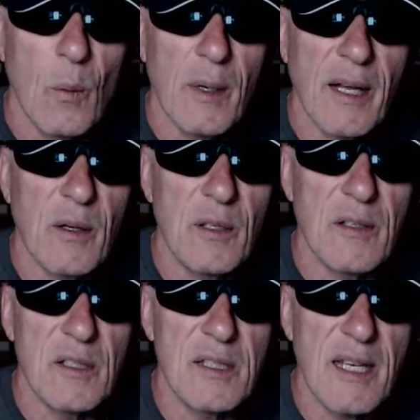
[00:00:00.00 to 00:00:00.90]
When I go to
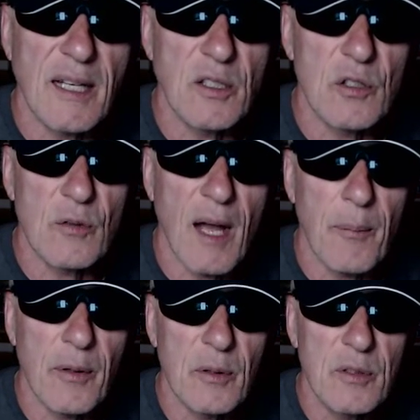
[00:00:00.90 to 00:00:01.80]
the C, I just
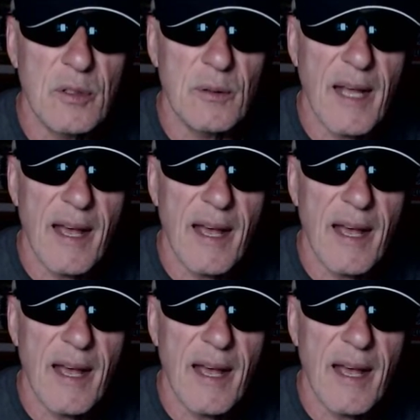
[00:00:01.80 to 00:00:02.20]
drop those two